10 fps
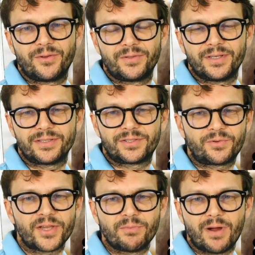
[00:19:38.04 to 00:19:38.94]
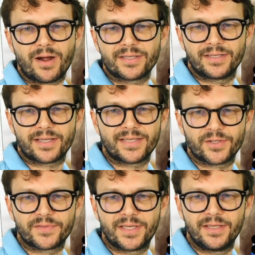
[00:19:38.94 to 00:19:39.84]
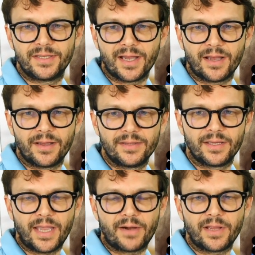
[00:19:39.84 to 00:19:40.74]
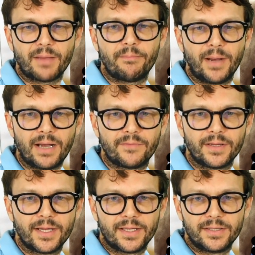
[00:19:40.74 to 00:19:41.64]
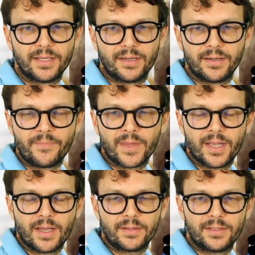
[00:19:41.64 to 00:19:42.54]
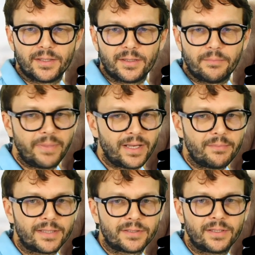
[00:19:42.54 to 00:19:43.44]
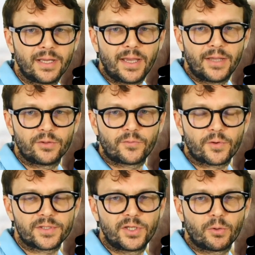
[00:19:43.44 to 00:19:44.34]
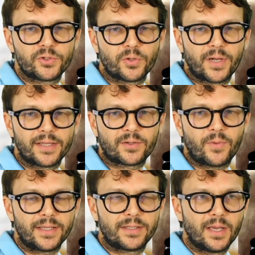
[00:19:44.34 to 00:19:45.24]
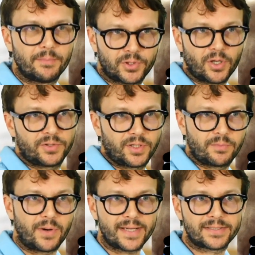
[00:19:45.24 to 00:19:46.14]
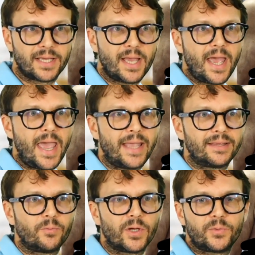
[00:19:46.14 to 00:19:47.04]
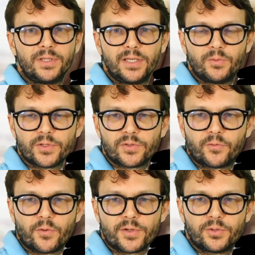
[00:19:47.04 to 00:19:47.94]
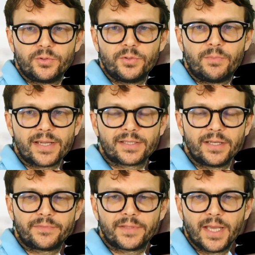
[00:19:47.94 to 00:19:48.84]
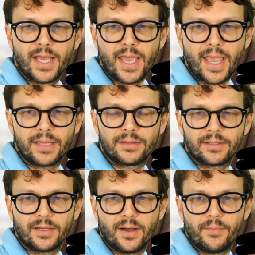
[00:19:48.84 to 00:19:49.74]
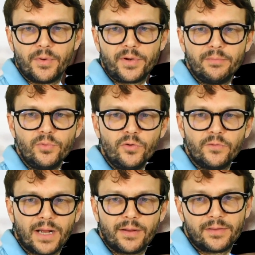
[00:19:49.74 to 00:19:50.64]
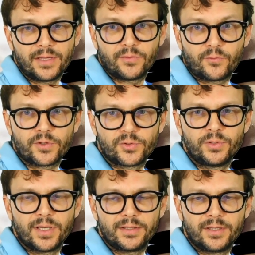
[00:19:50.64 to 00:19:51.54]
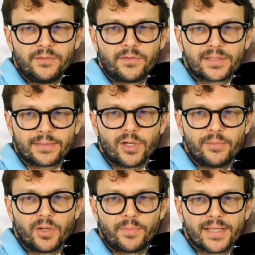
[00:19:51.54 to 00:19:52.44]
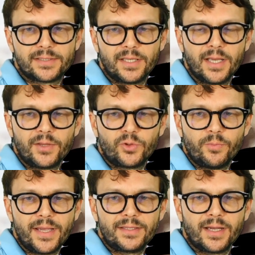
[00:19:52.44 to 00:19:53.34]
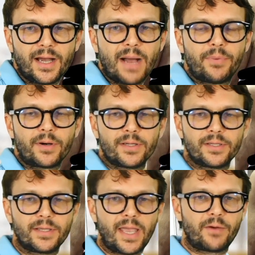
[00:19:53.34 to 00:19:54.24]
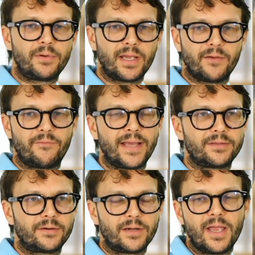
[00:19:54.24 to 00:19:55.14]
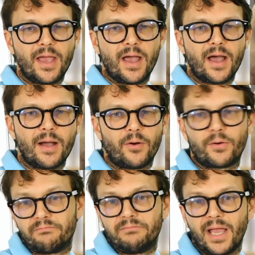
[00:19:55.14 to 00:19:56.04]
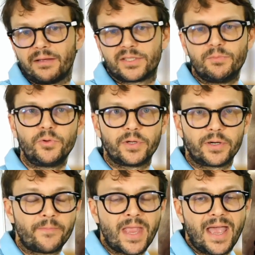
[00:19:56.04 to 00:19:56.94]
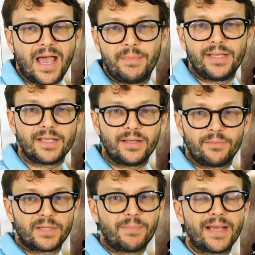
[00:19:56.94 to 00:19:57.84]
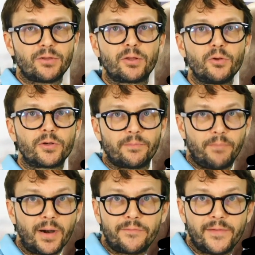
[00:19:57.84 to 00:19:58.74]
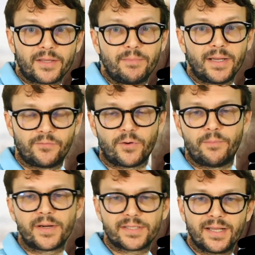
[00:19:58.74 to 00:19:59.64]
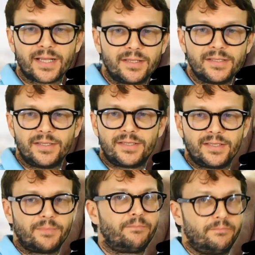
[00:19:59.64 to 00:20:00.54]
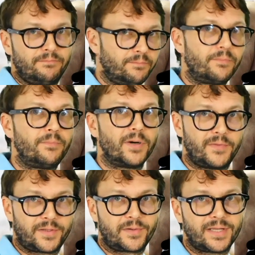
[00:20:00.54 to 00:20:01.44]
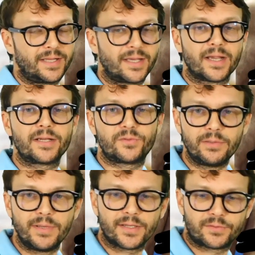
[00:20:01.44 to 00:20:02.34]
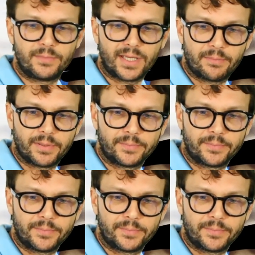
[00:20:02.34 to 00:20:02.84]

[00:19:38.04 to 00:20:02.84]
stretch marks and excess of skin in the area above the belly button, and of course you also had quite ptotic breast. And what we did was, of course, to do the breast lift and remove and of course do the inverse abdominoplasty to make the upper area flatter. or yeah, smoother. I mean, it might not look perfect, but for a person like this is a perfect result. Extremely happy.